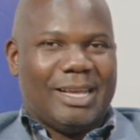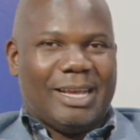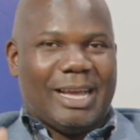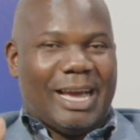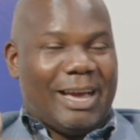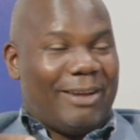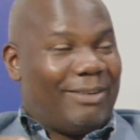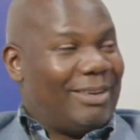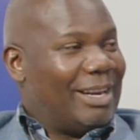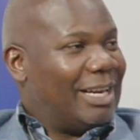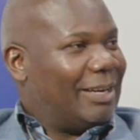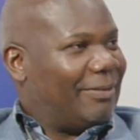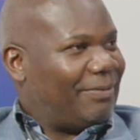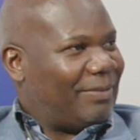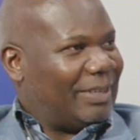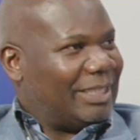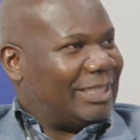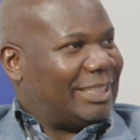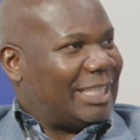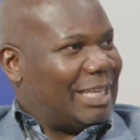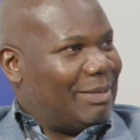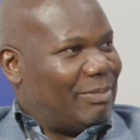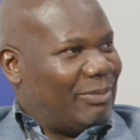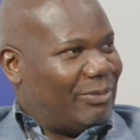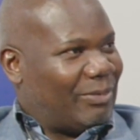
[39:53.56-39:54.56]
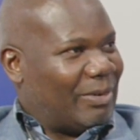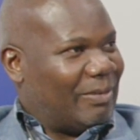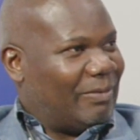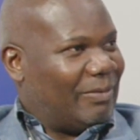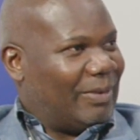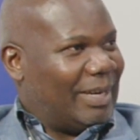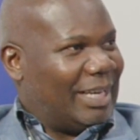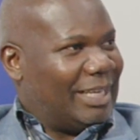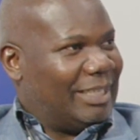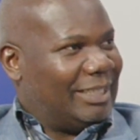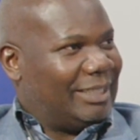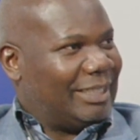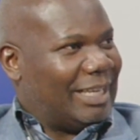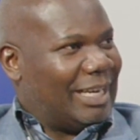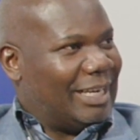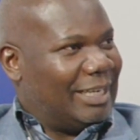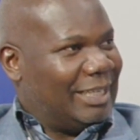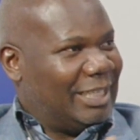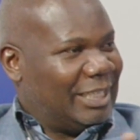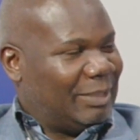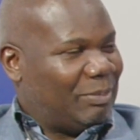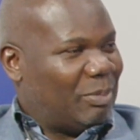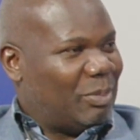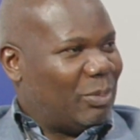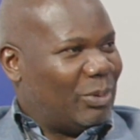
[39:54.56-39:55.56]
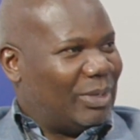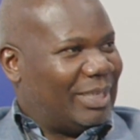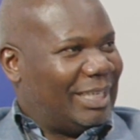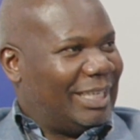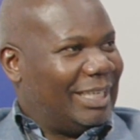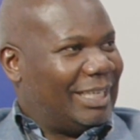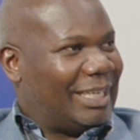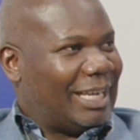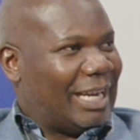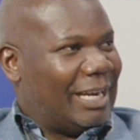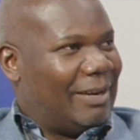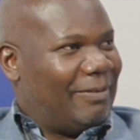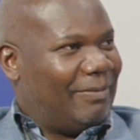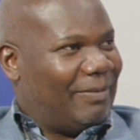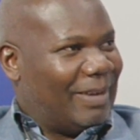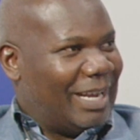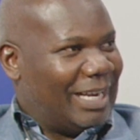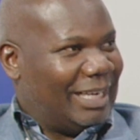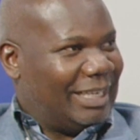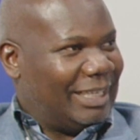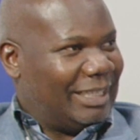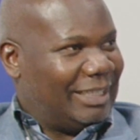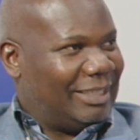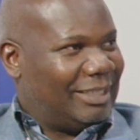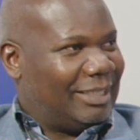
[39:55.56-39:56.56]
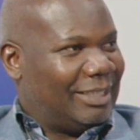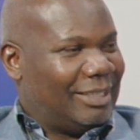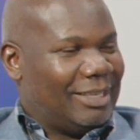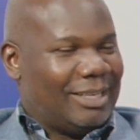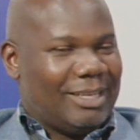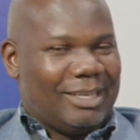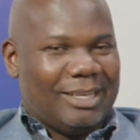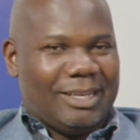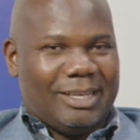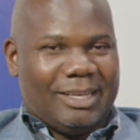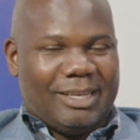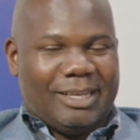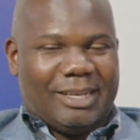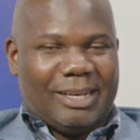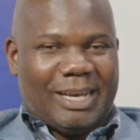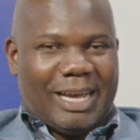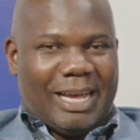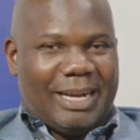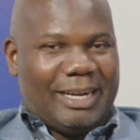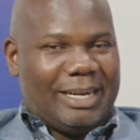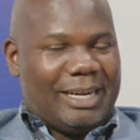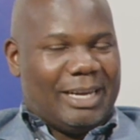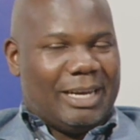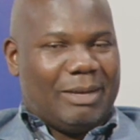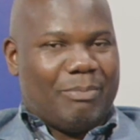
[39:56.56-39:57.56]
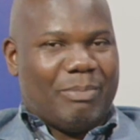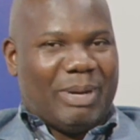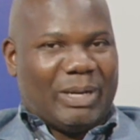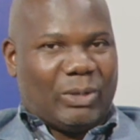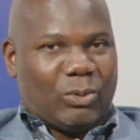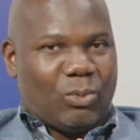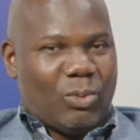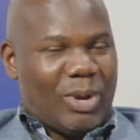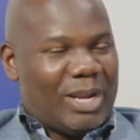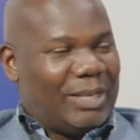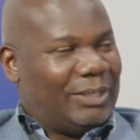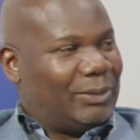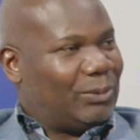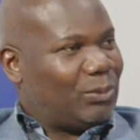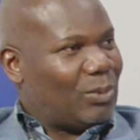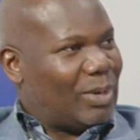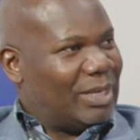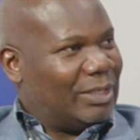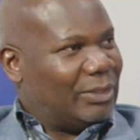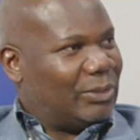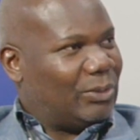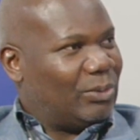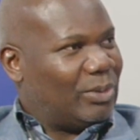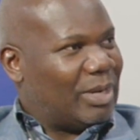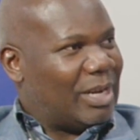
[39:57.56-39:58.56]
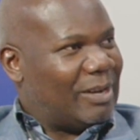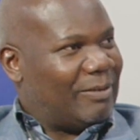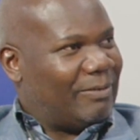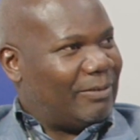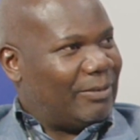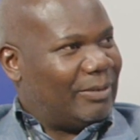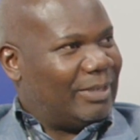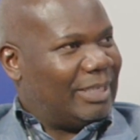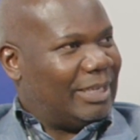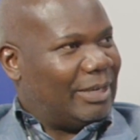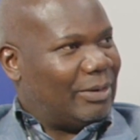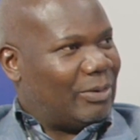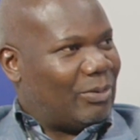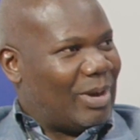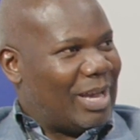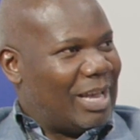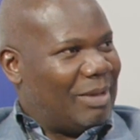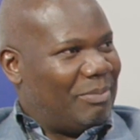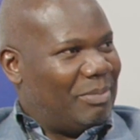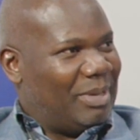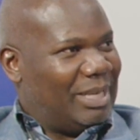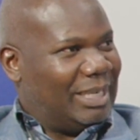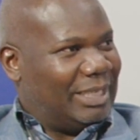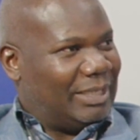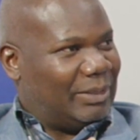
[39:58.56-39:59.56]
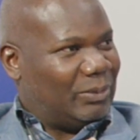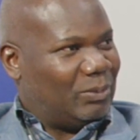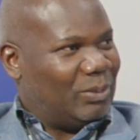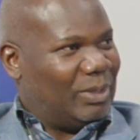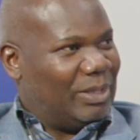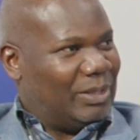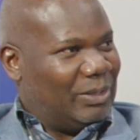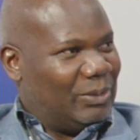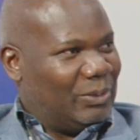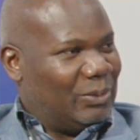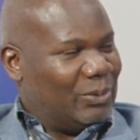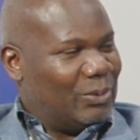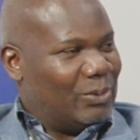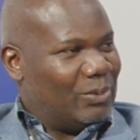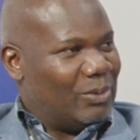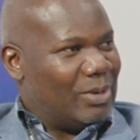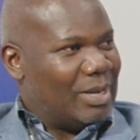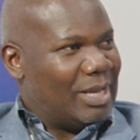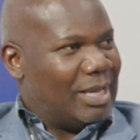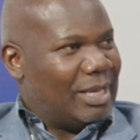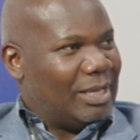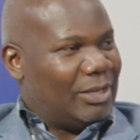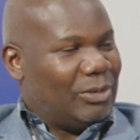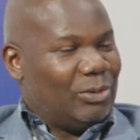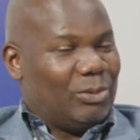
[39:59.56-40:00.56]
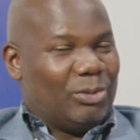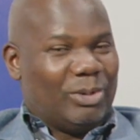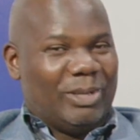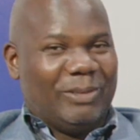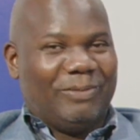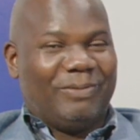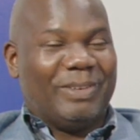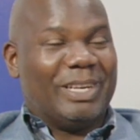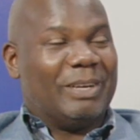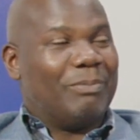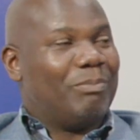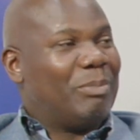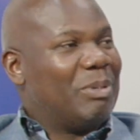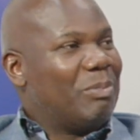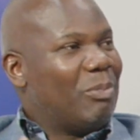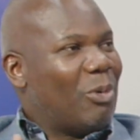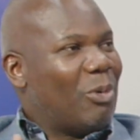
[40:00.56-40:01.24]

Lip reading: are really first-time travelers, and these people take advantage. And but once you have all the requirements with you, you will even